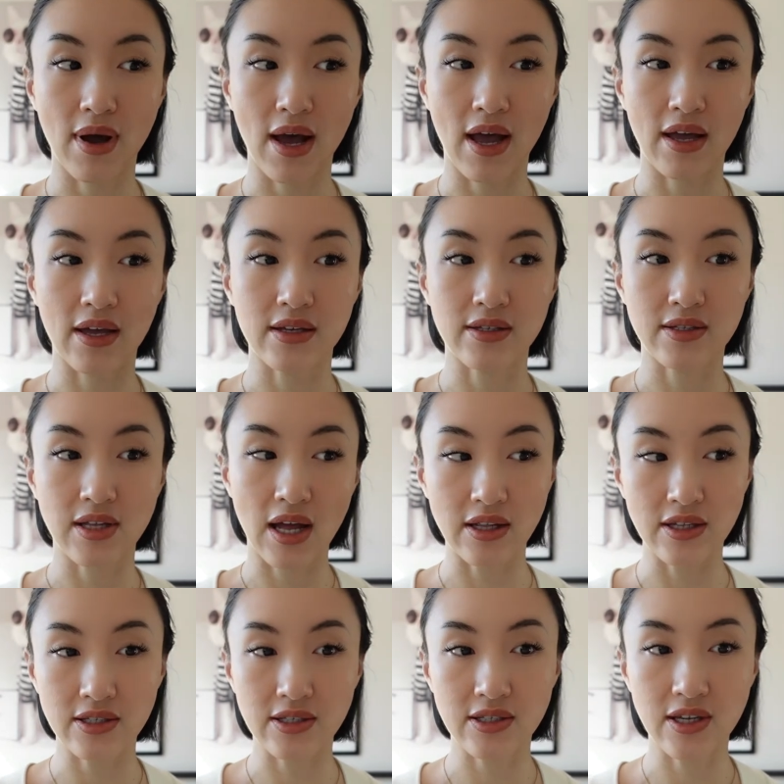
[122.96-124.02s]
my
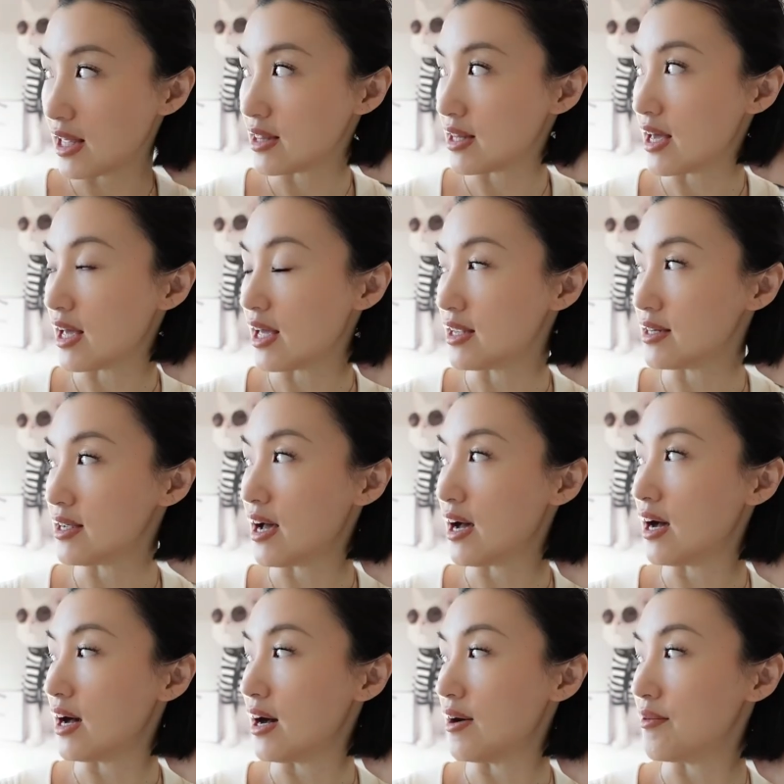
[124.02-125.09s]
stylist, and
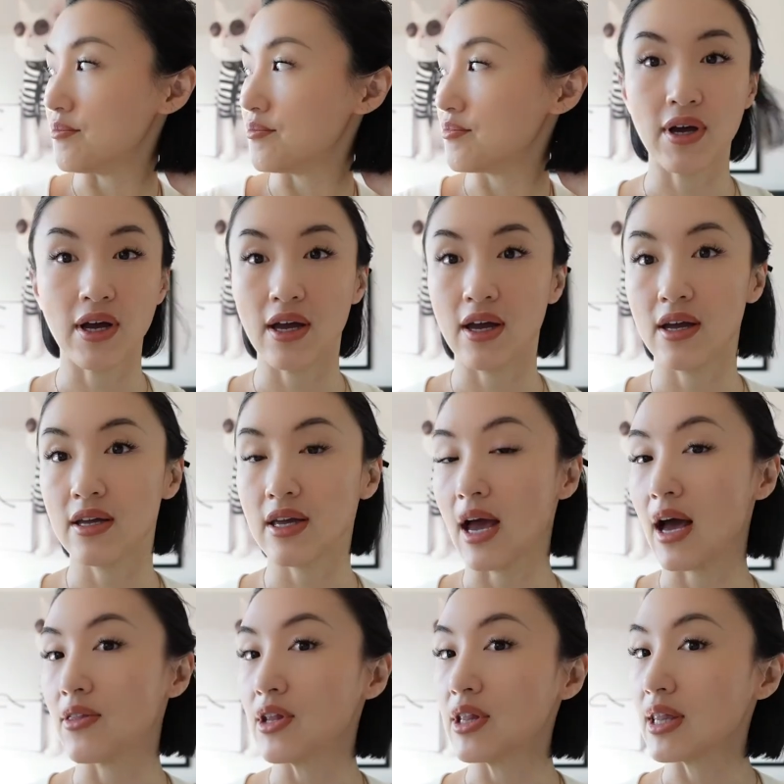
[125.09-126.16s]
then but
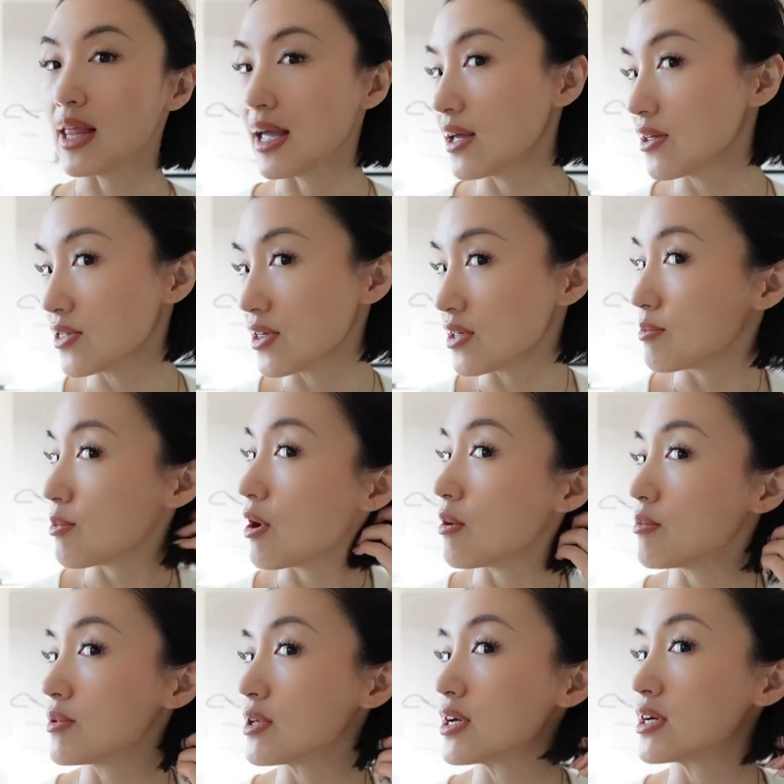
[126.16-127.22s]
yeah, the length I'm
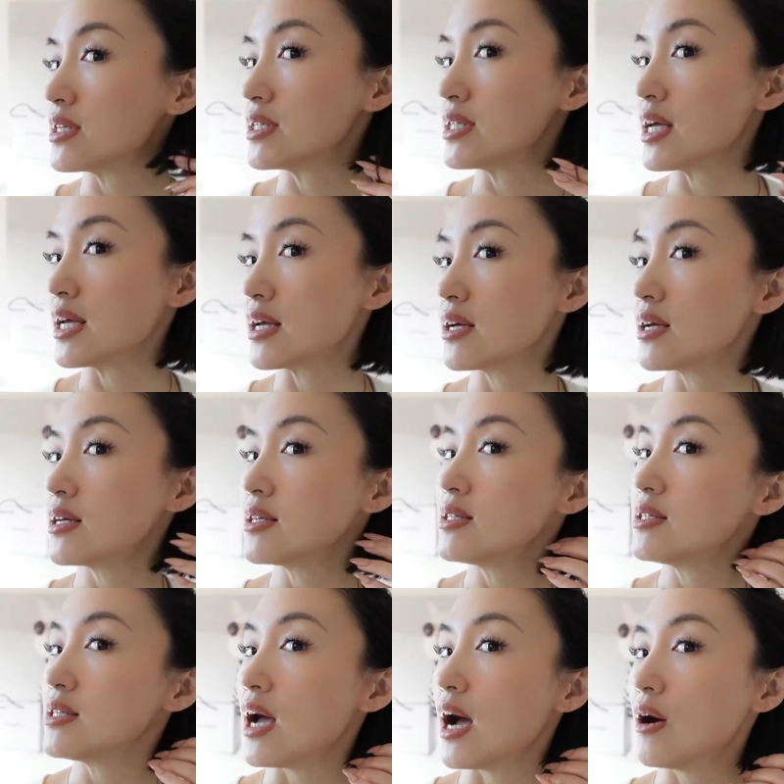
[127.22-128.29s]
probably gonna take
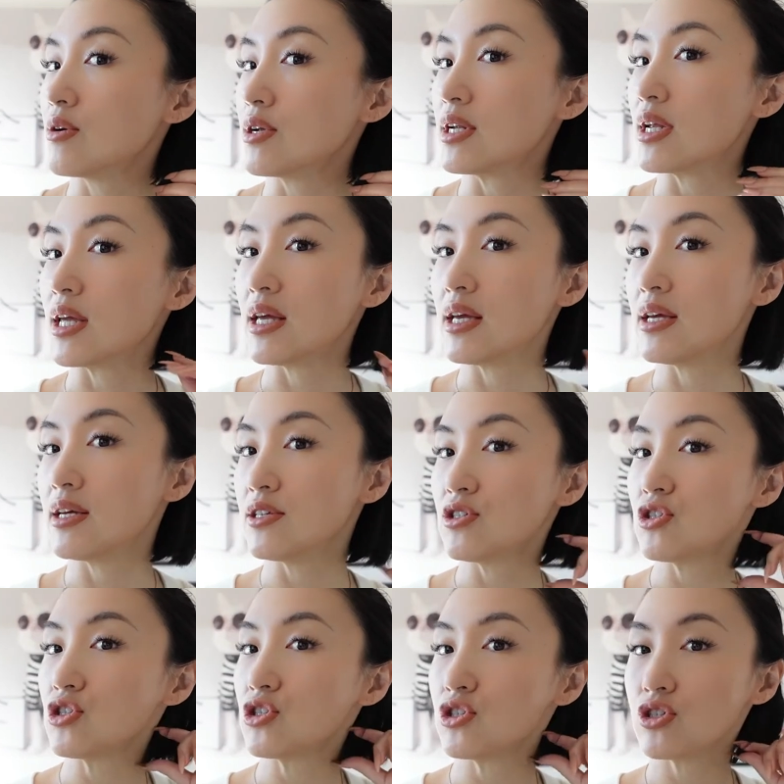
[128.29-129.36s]
down an
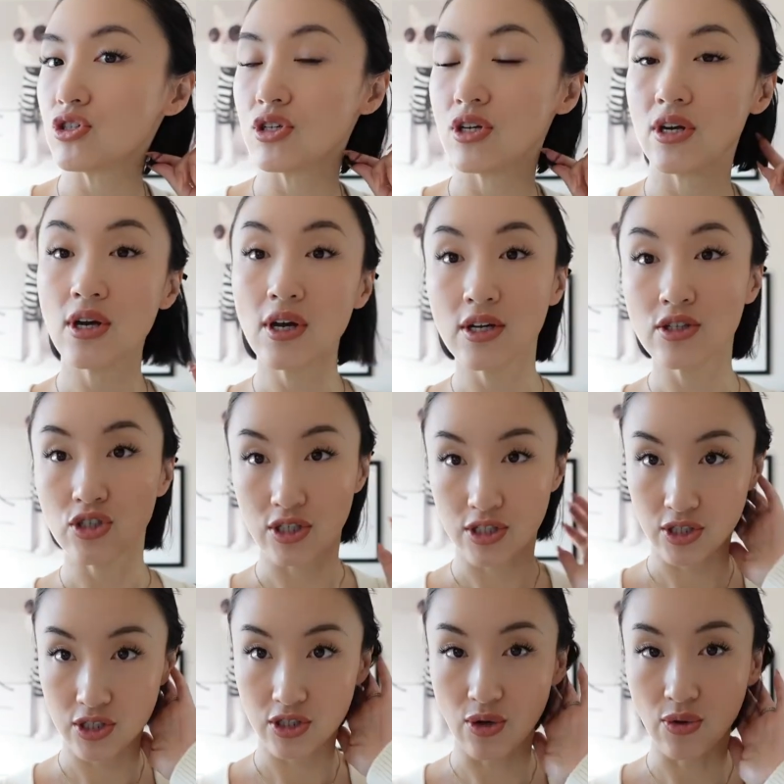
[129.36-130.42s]
inch
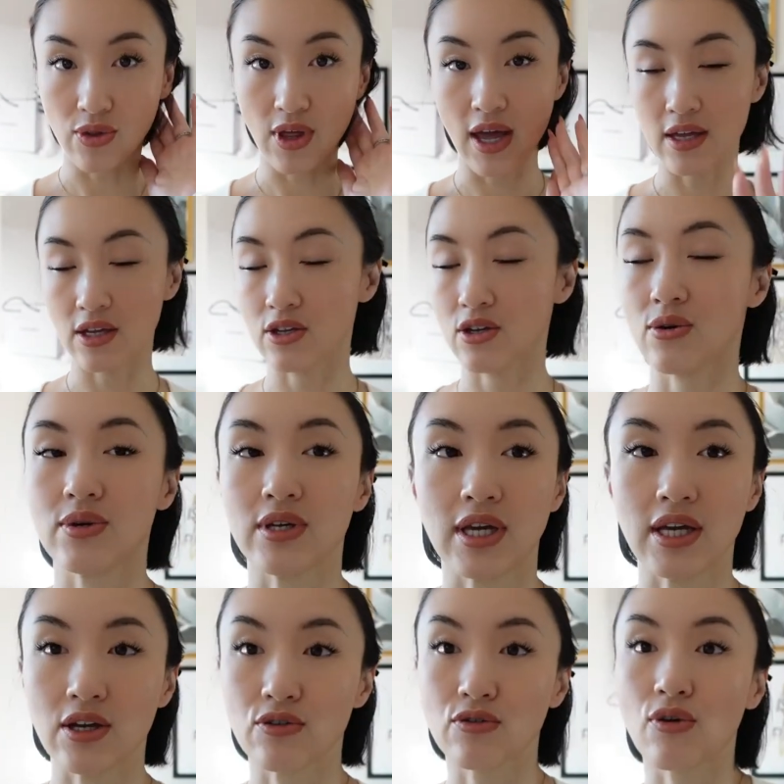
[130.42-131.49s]
just so that it
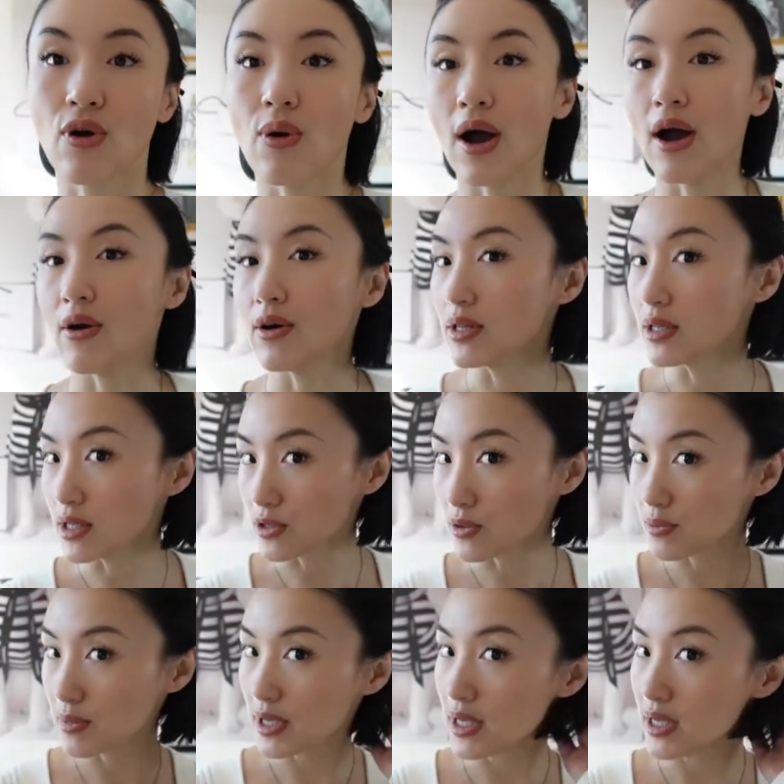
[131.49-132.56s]
could grow out a little
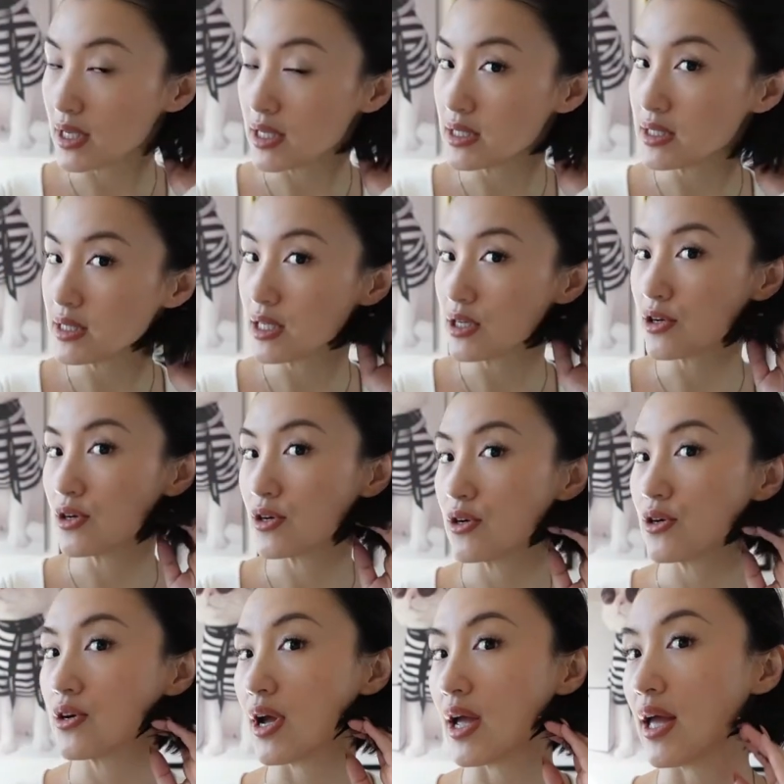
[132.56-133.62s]
bit
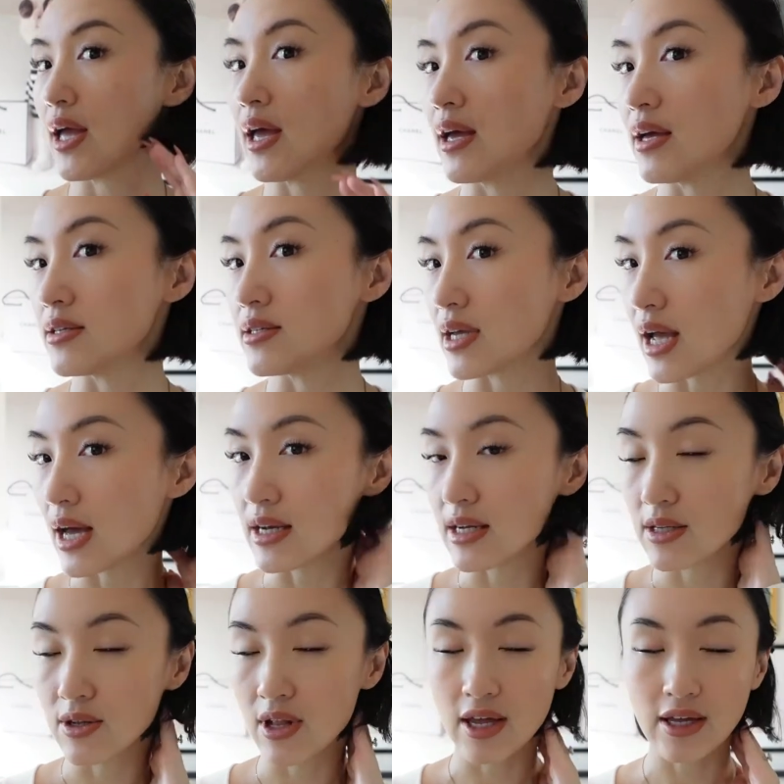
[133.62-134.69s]
easier, and I kind
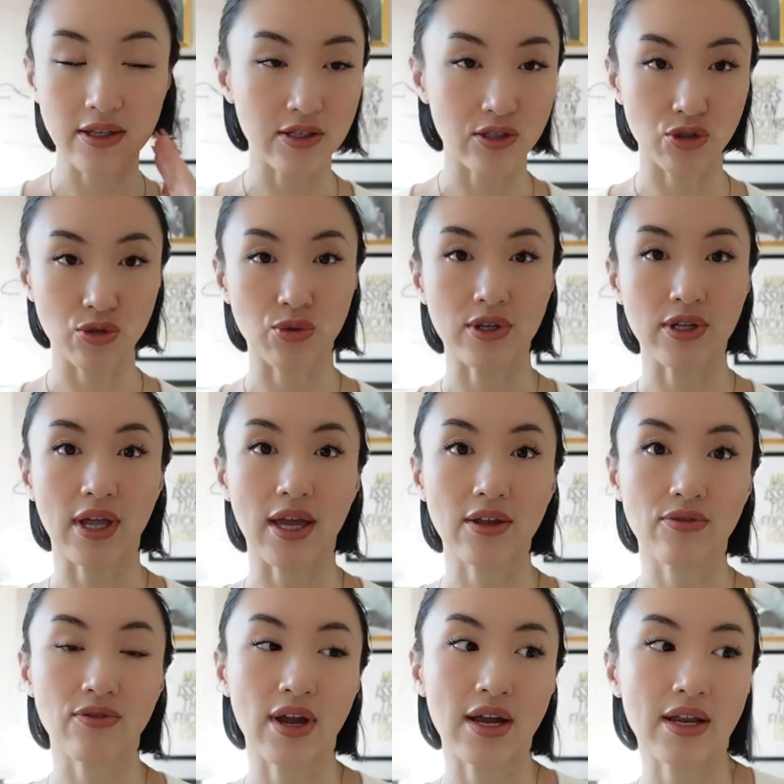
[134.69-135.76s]
of like the short
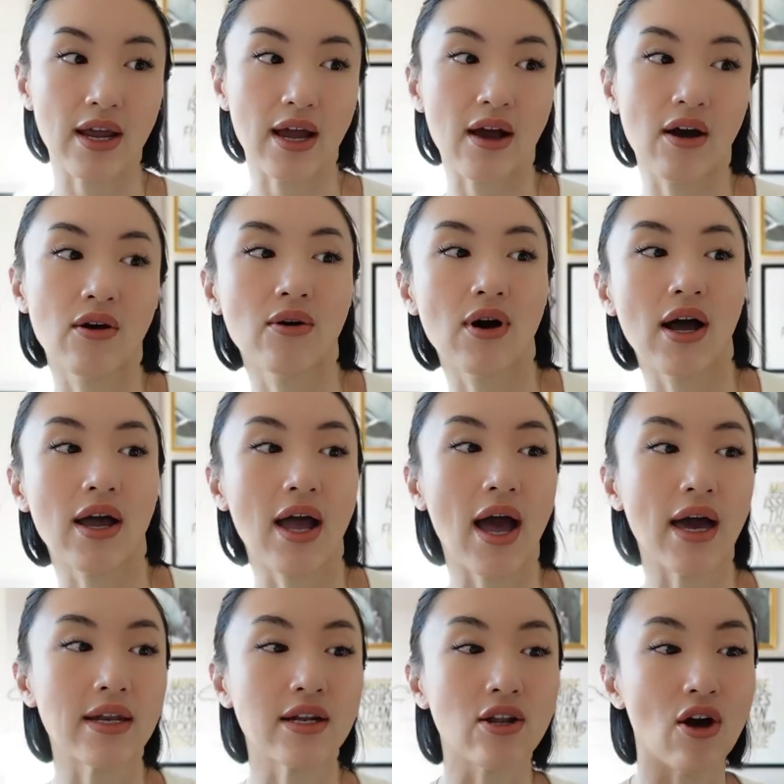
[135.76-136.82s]
length right now. I
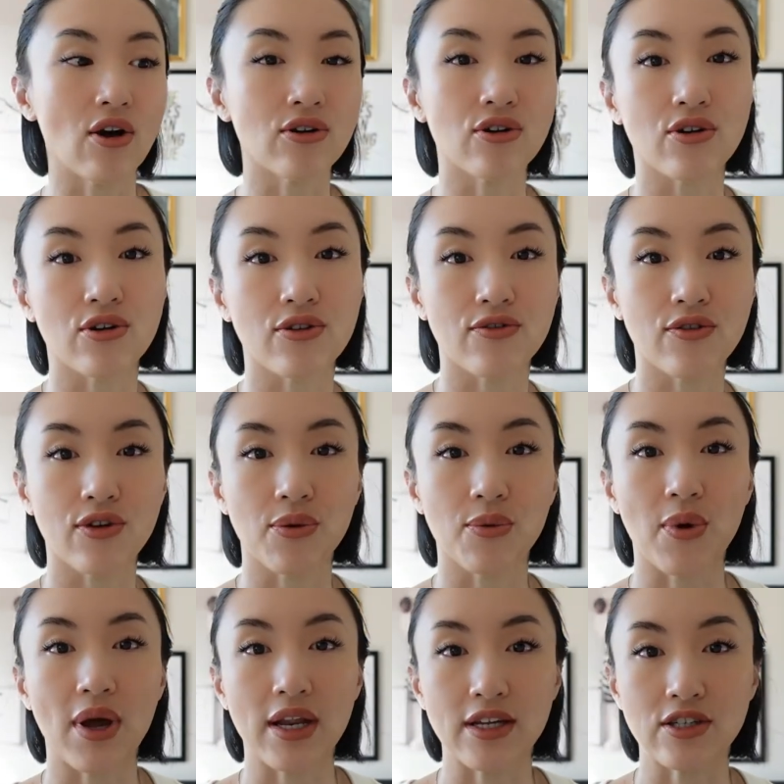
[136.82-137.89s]
had a longer for the
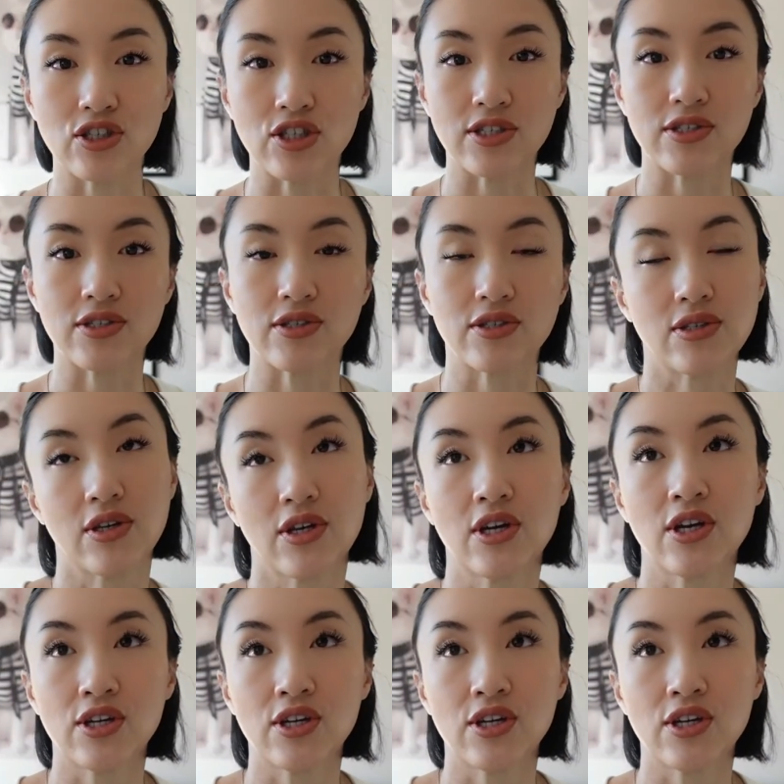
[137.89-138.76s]
wedding just